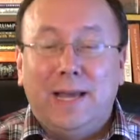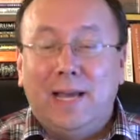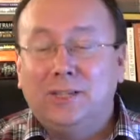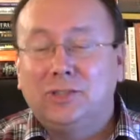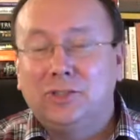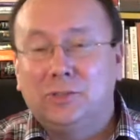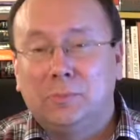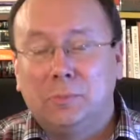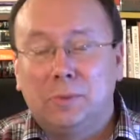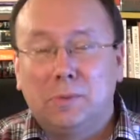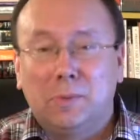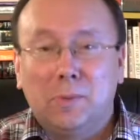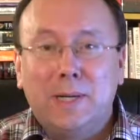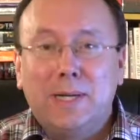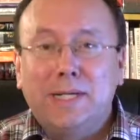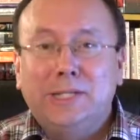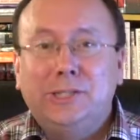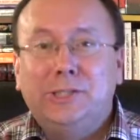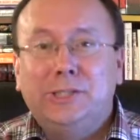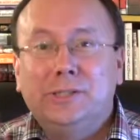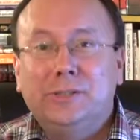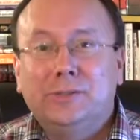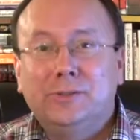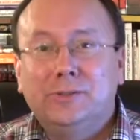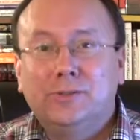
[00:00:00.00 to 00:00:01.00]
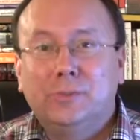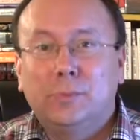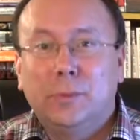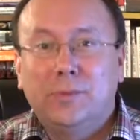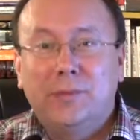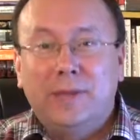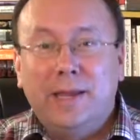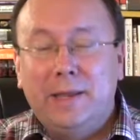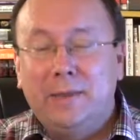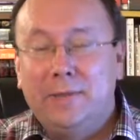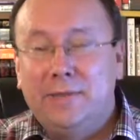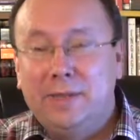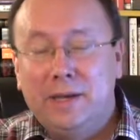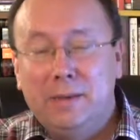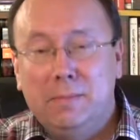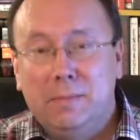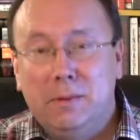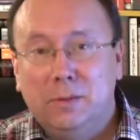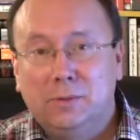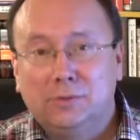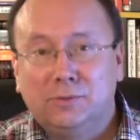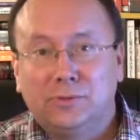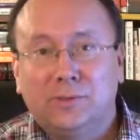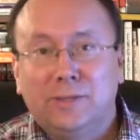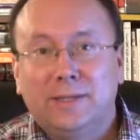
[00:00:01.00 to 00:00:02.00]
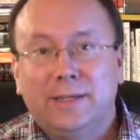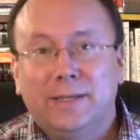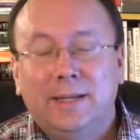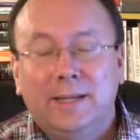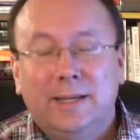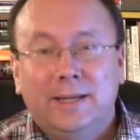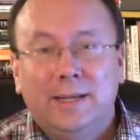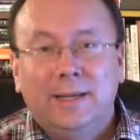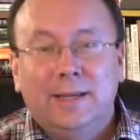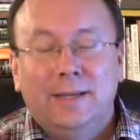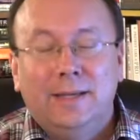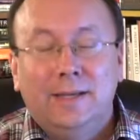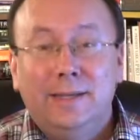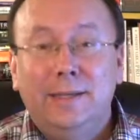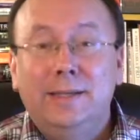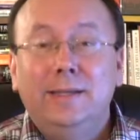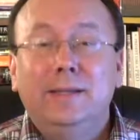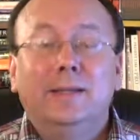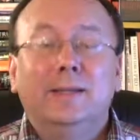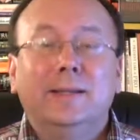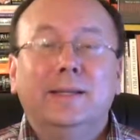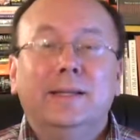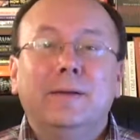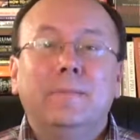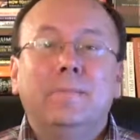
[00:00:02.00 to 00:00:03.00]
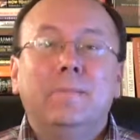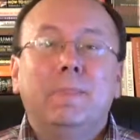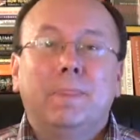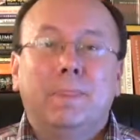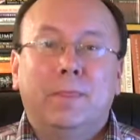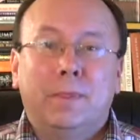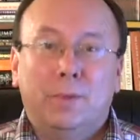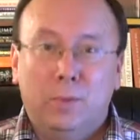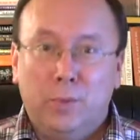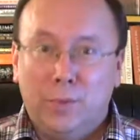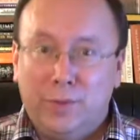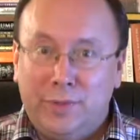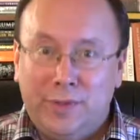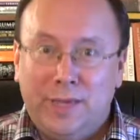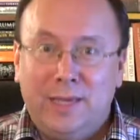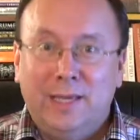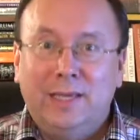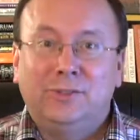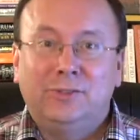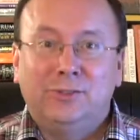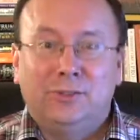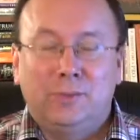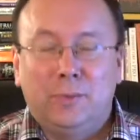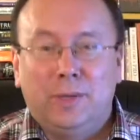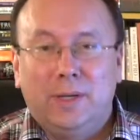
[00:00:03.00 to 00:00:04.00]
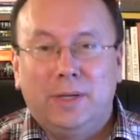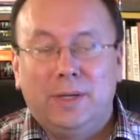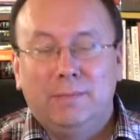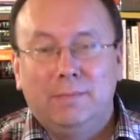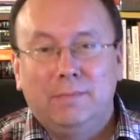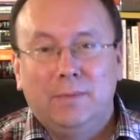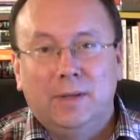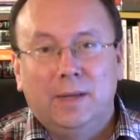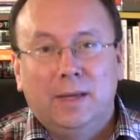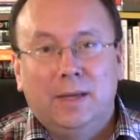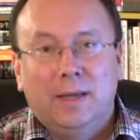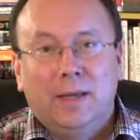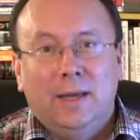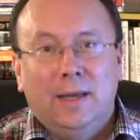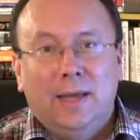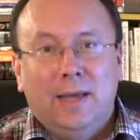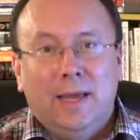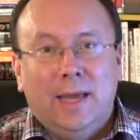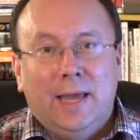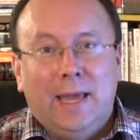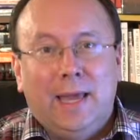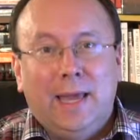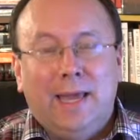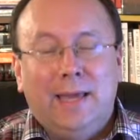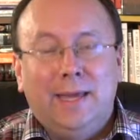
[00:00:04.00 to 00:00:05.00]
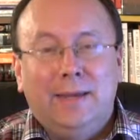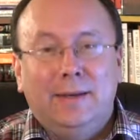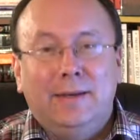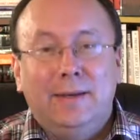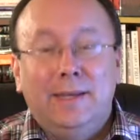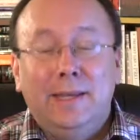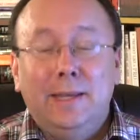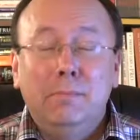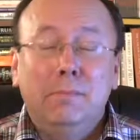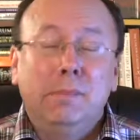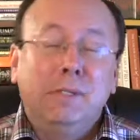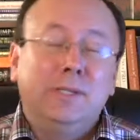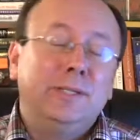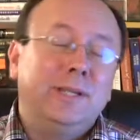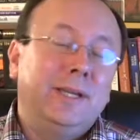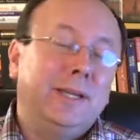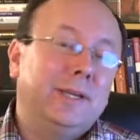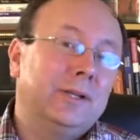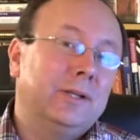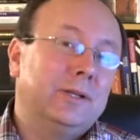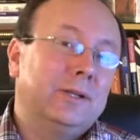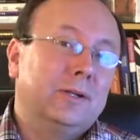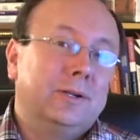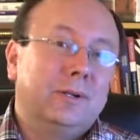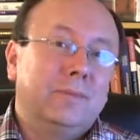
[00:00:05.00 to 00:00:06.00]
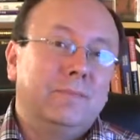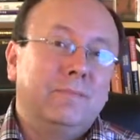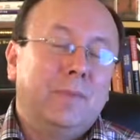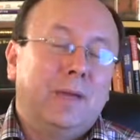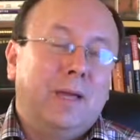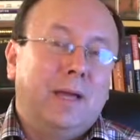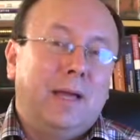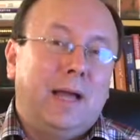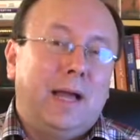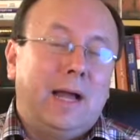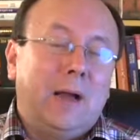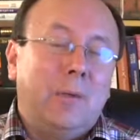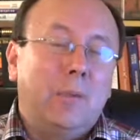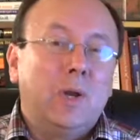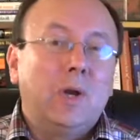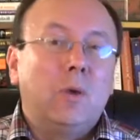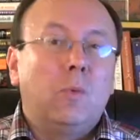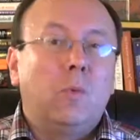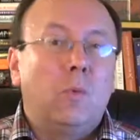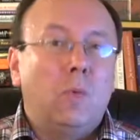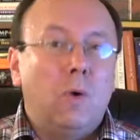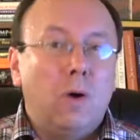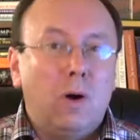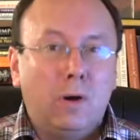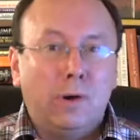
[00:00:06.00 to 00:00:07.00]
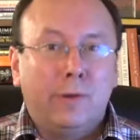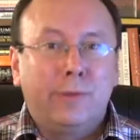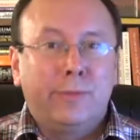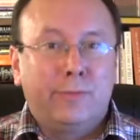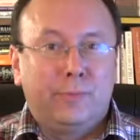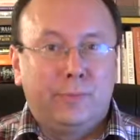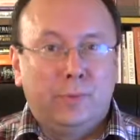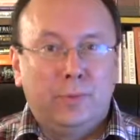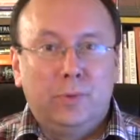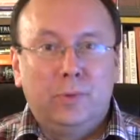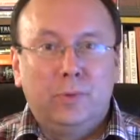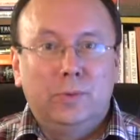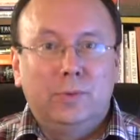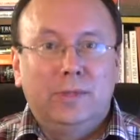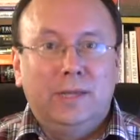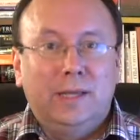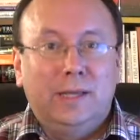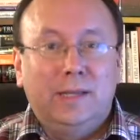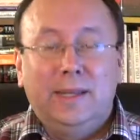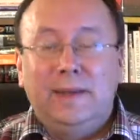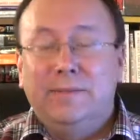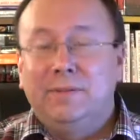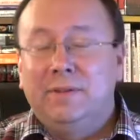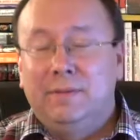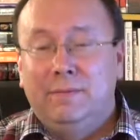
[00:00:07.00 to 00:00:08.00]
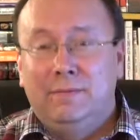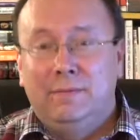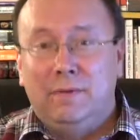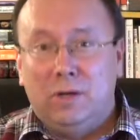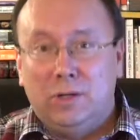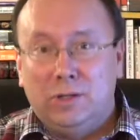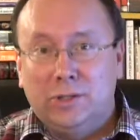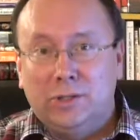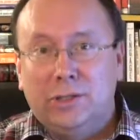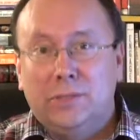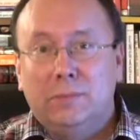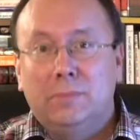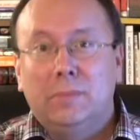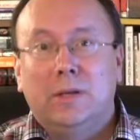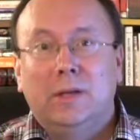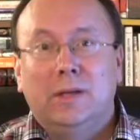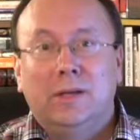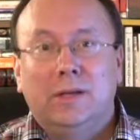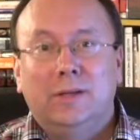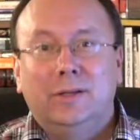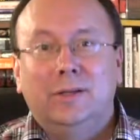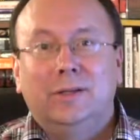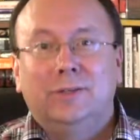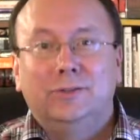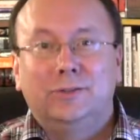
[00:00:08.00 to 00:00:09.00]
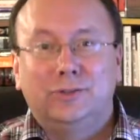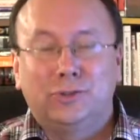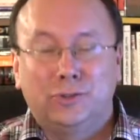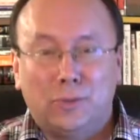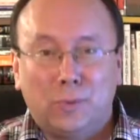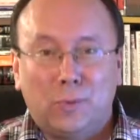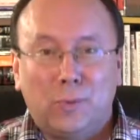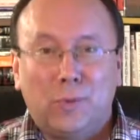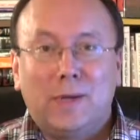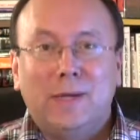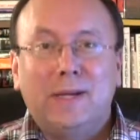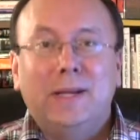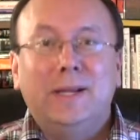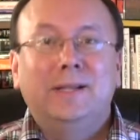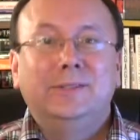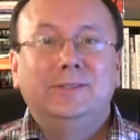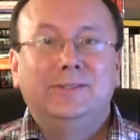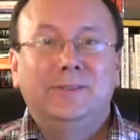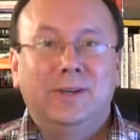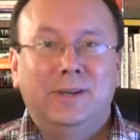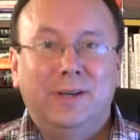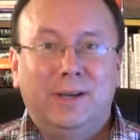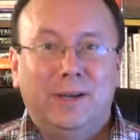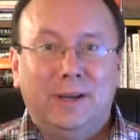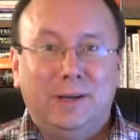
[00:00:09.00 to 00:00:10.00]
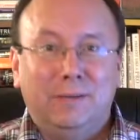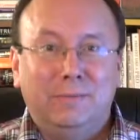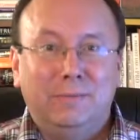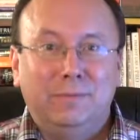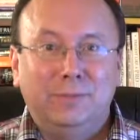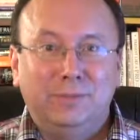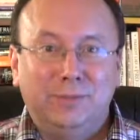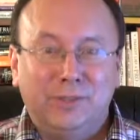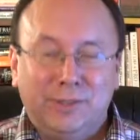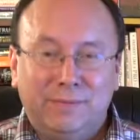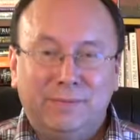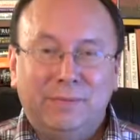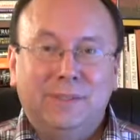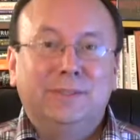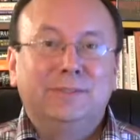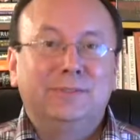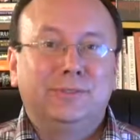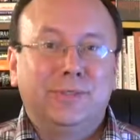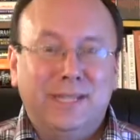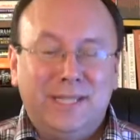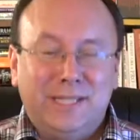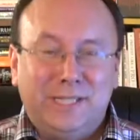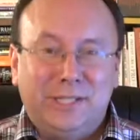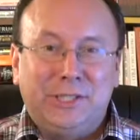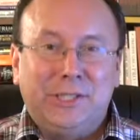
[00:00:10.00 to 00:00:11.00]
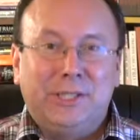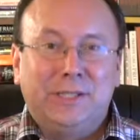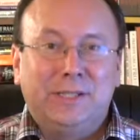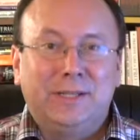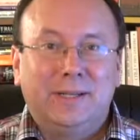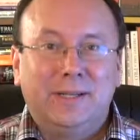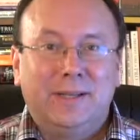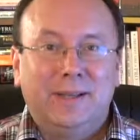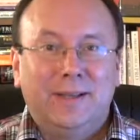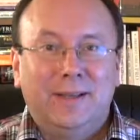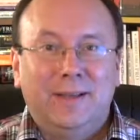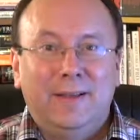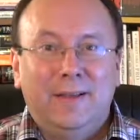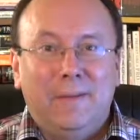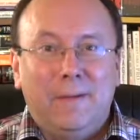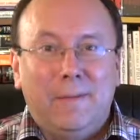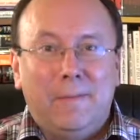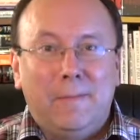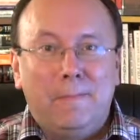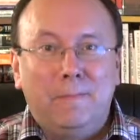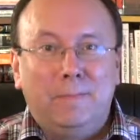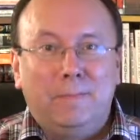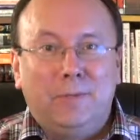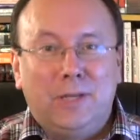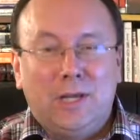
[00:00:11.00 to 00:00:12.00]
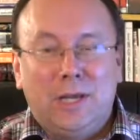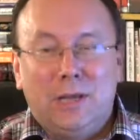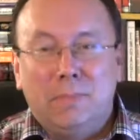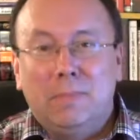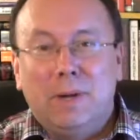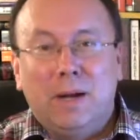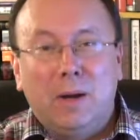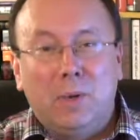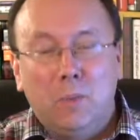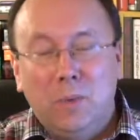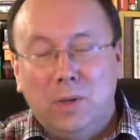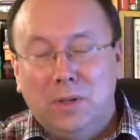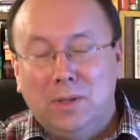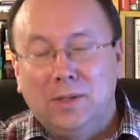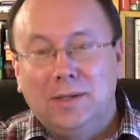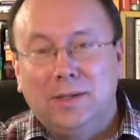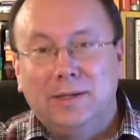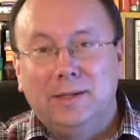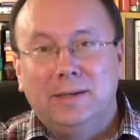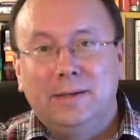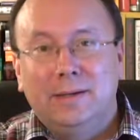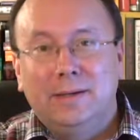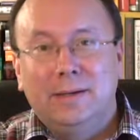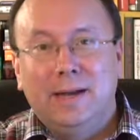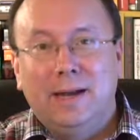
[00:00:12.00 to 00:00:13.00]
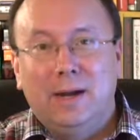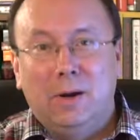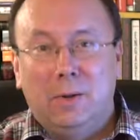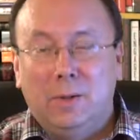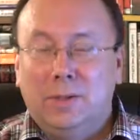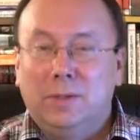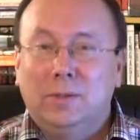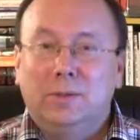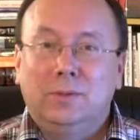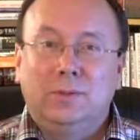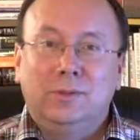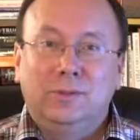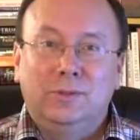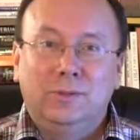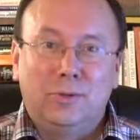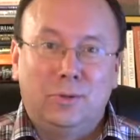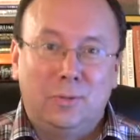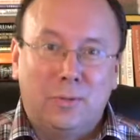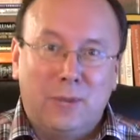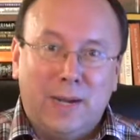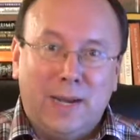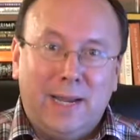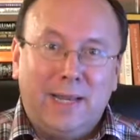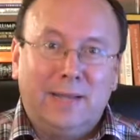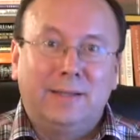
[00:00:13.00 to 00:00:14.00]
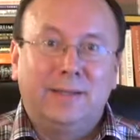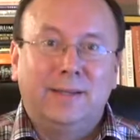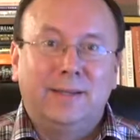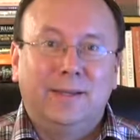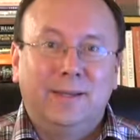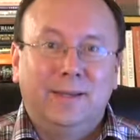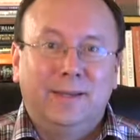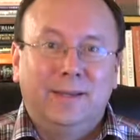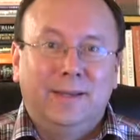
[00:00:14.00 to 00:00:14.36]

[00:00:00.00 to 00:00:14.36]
Explorations with Anthony Mosley, dealing with history. And in particular, I want to walk through the 11-volume Stories of Civilization done by Will and Ariel Durant.